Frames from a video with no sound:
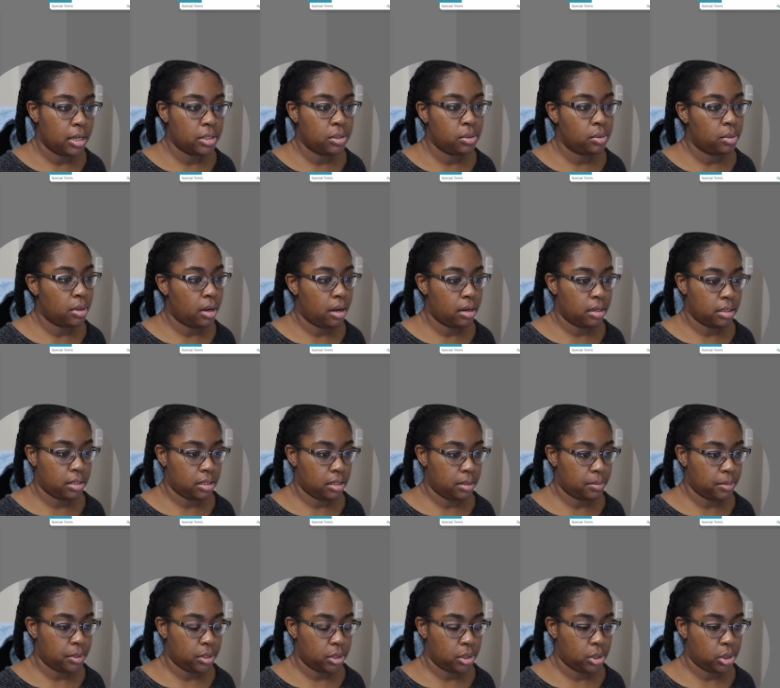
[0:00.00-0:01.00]
I do not
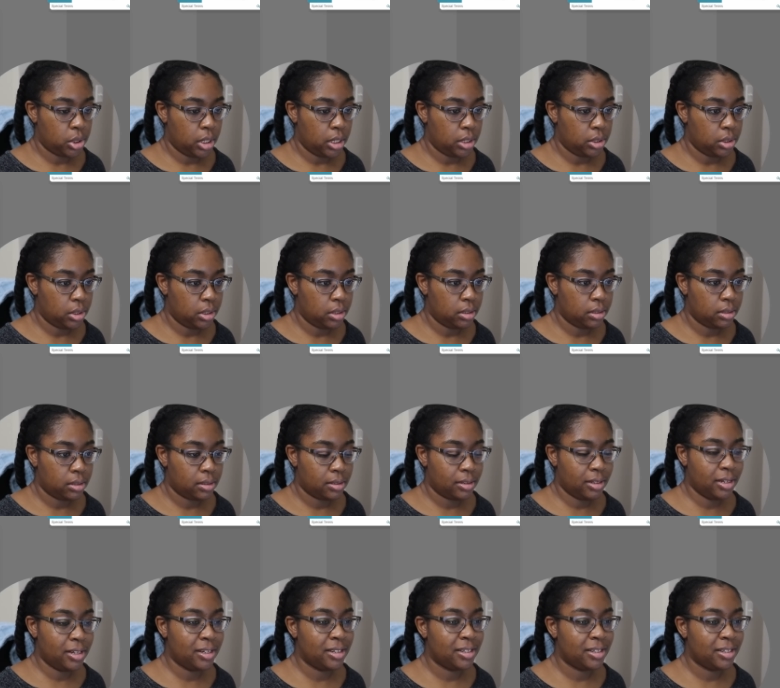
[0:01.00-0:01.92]
accept exchanges.